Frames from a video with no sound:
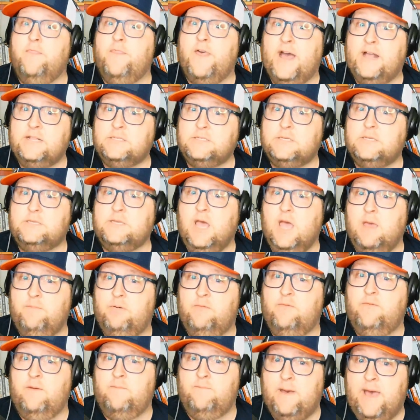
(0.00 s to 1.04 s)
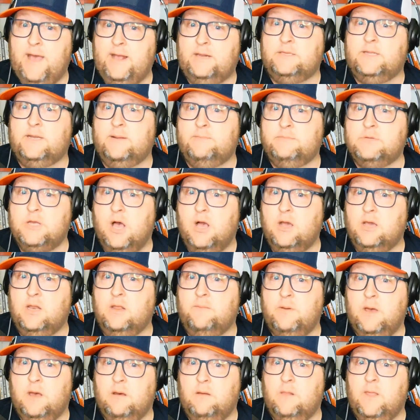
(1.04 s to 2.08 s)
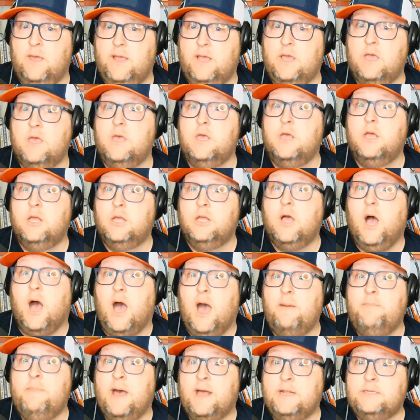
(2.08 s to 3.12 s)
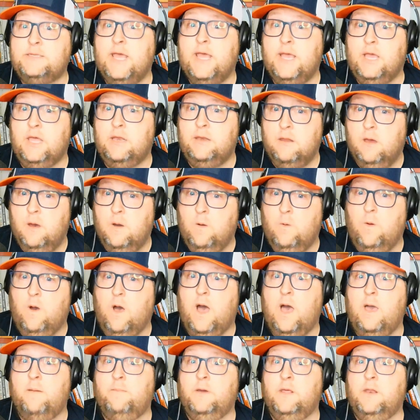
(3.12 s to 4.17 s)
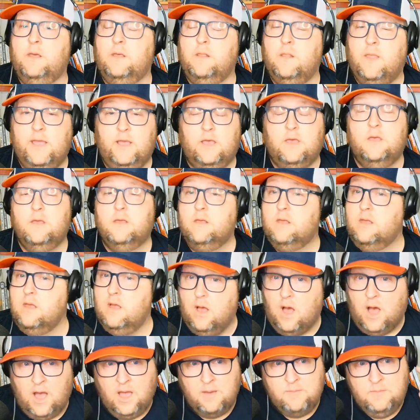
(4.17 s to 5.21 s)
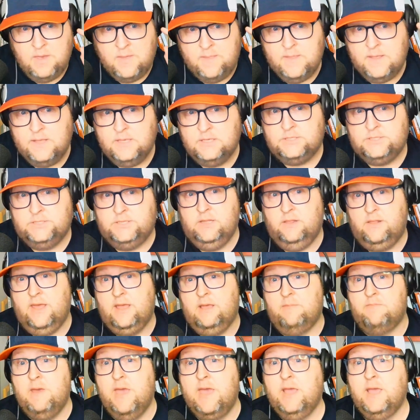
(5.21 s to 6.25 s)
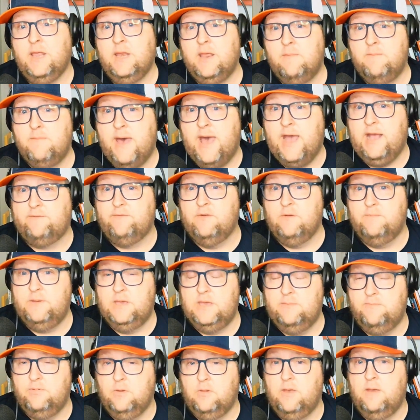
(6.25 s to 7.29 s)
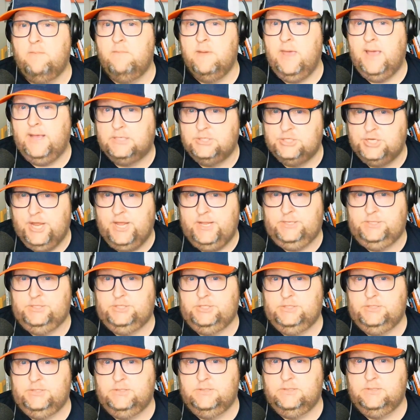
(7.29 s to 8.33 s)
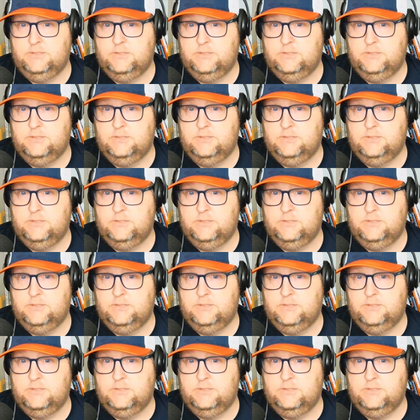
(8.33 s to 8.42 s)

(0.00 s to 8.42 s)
that's the type of impact that I'm talking about. Like, I'm not taking no. I'm in this to like make an impact for people and make change.